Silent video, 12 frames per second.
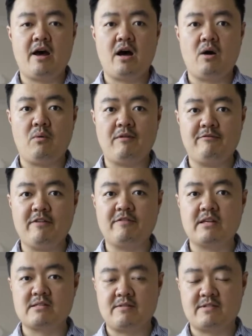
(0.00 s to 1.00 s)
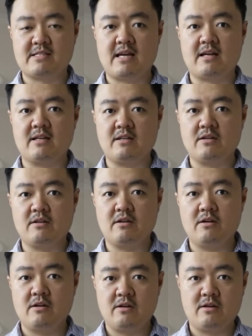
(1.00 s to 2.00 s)
150th uh, of second
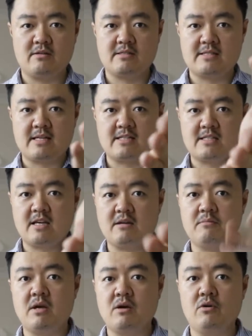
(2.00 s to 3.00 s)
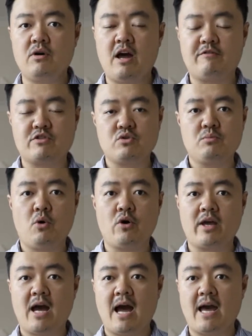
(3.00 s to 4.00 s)
16 mil
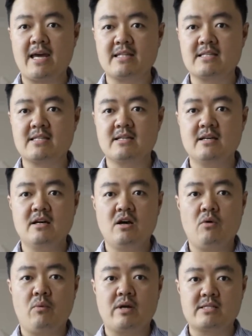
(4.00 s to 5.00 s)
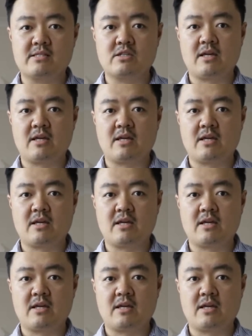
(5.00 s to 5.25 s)
f2.8 with